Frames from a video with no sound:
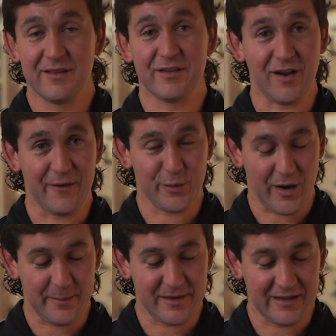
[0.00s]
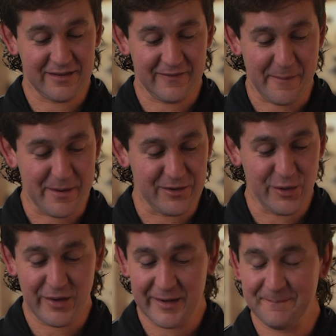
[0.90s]
The software updates that they've been
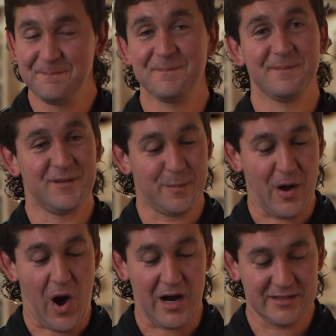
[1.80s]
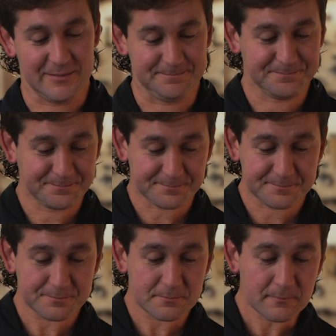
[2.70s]
doing, it's been awesome.
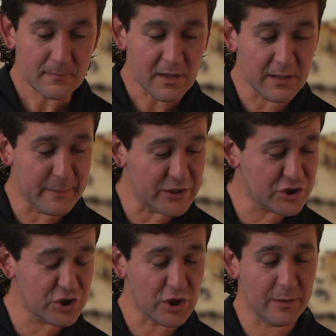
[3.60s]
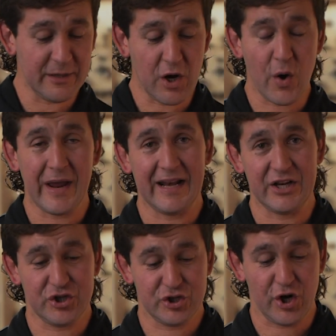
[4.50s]
Let me go in
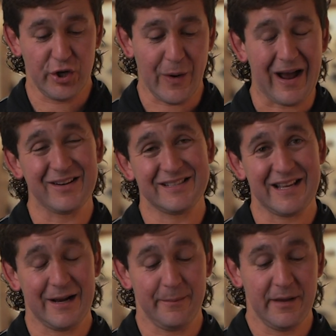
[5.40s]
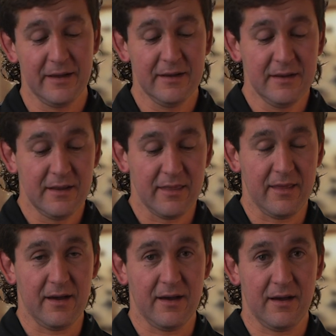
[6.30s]
and show you how to set up
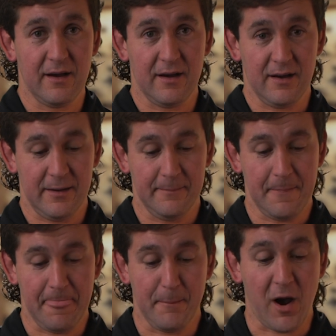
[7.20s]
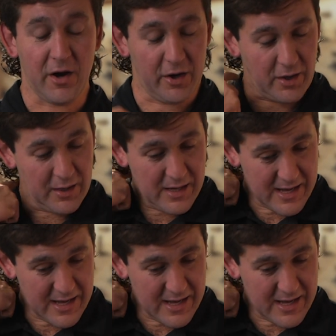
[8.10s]
the monitor.